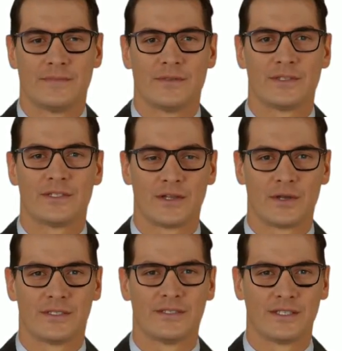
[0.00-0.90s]
The
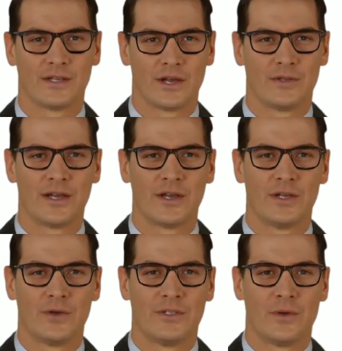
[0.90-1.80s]
Salt Satyagraha
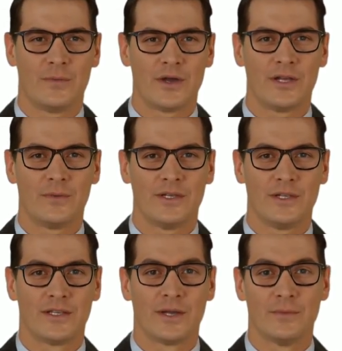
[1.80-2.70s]
was a remarkable
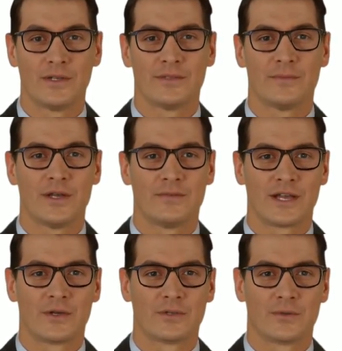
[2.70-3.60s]
example of
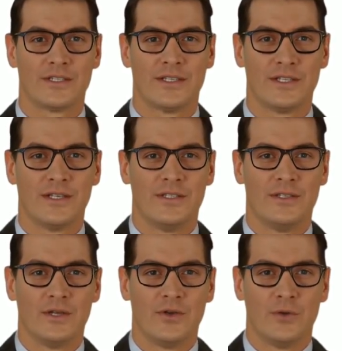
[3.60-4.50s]
nonviolent resistance
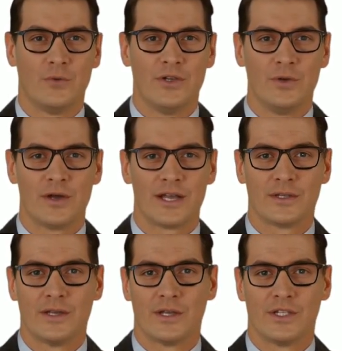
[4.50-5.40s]
that drew worldwide
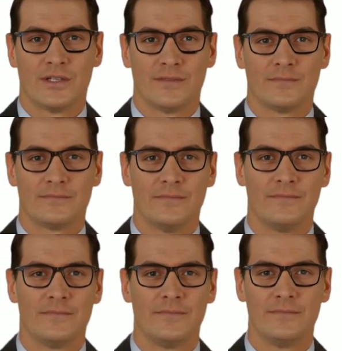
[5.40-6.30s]
attention.
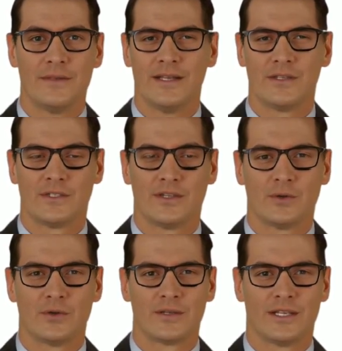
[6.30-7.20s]
Its
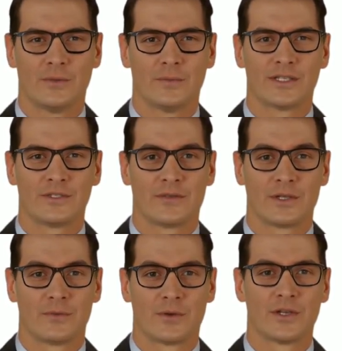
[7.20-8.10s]
heroic and peaceful
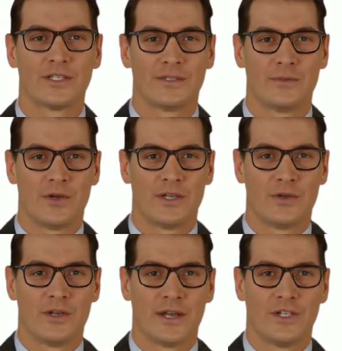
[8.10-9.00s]
approach spurred
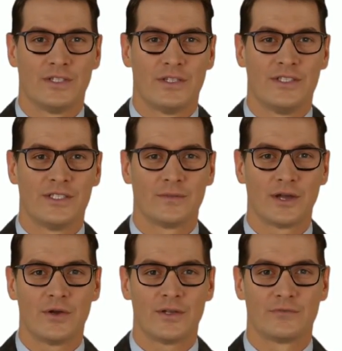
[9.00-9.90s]
other nations
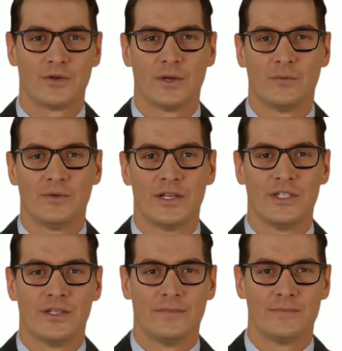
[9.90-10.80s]
aspiring for liberation.